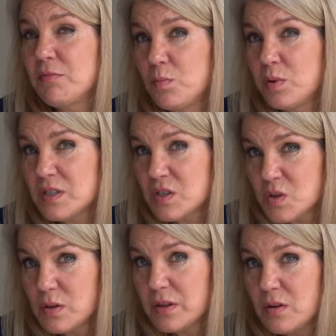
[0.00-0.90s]
went to
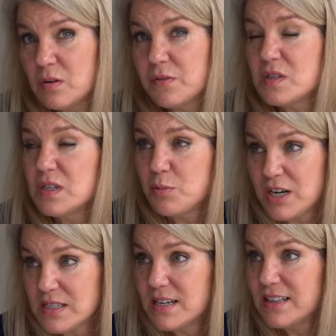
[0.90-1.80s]
school at the University of
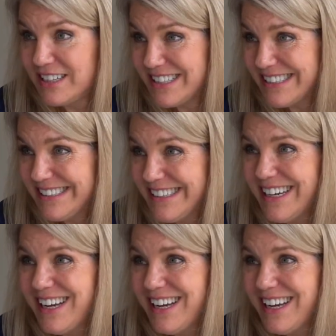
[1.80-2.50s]
Nebraska at Lincoln,